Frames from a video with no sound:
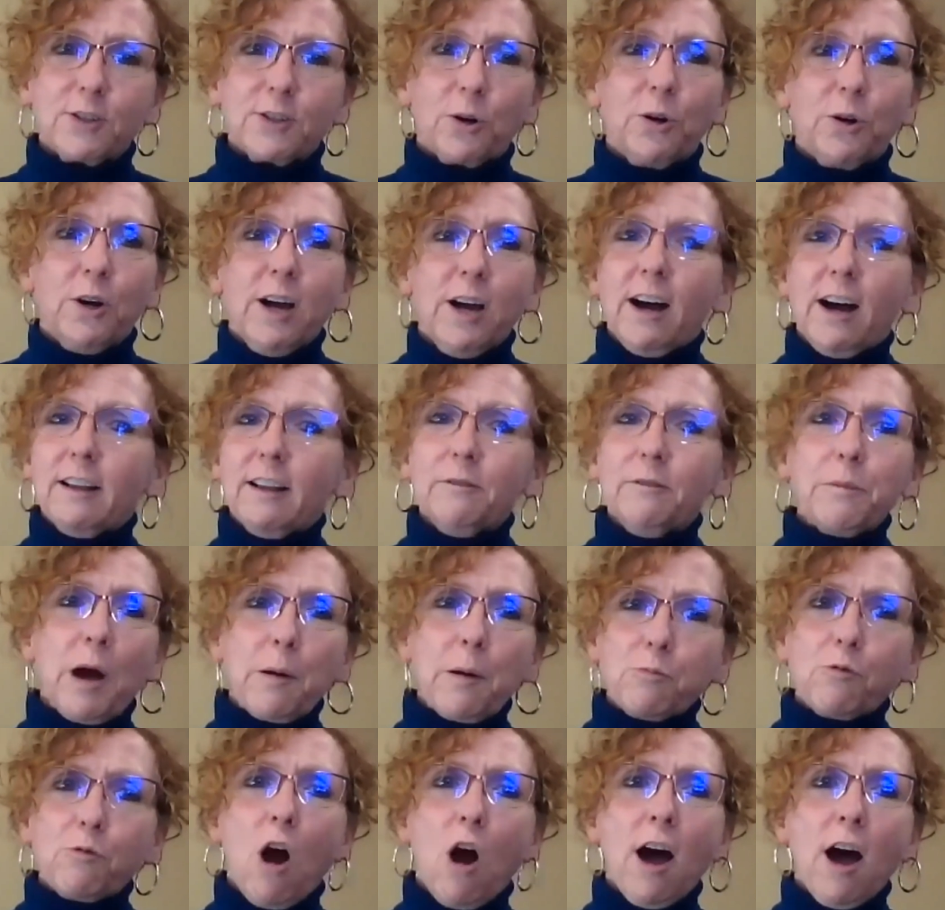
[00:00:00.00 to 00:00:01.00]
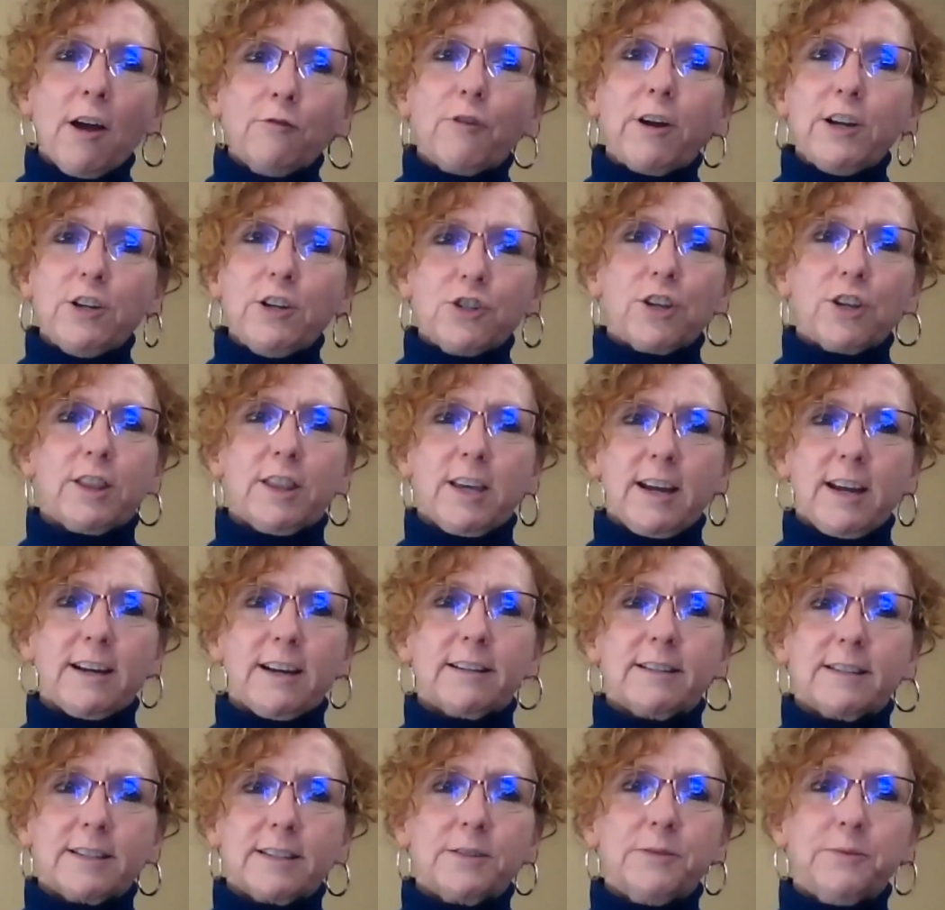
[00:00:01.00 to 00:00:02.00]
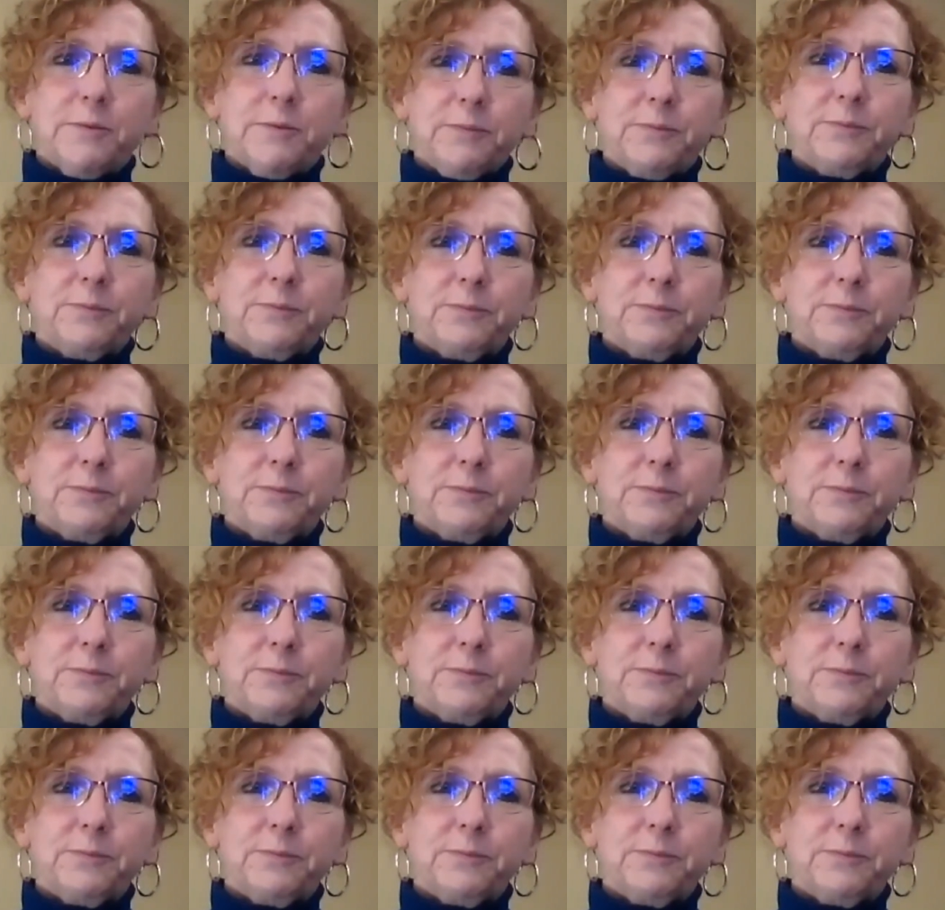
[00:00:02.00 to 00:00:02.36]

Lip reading: So a broad range of things.